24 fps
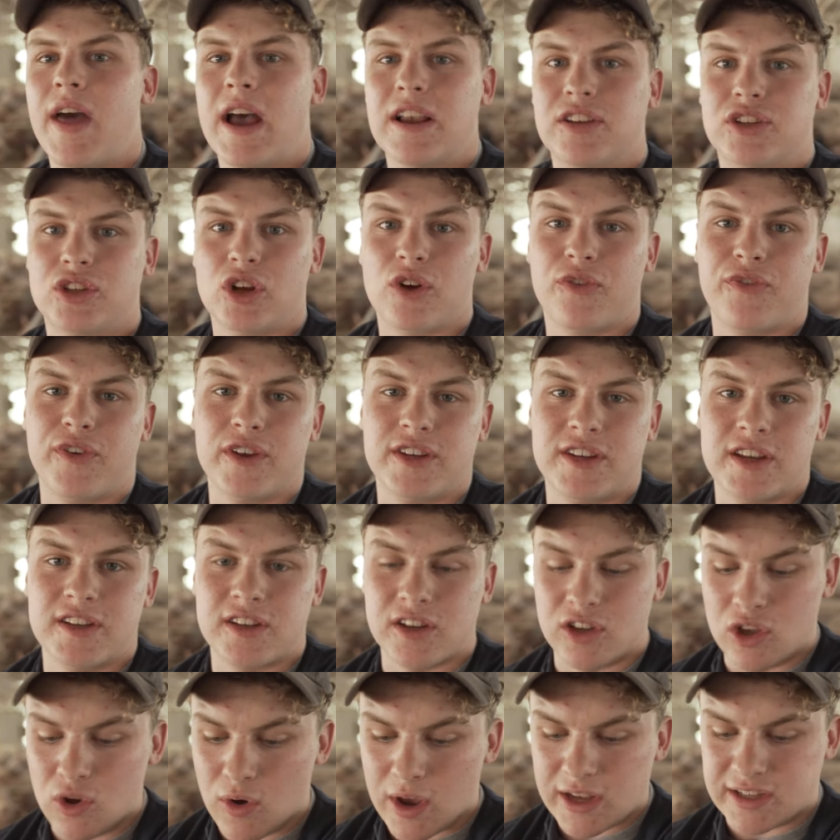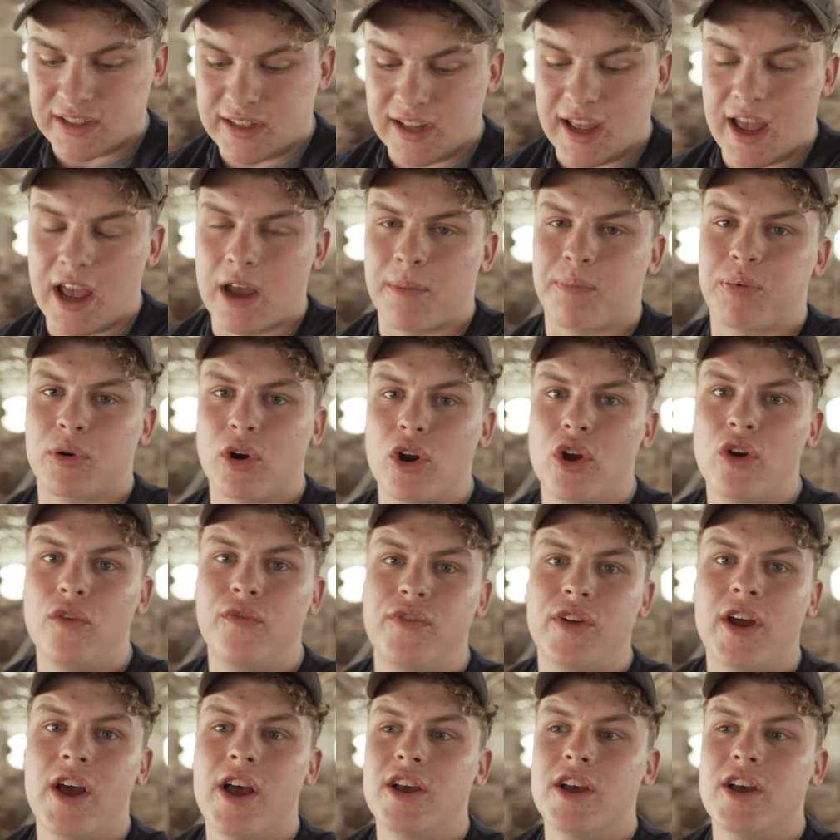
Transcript: That surface isn't USDA approved,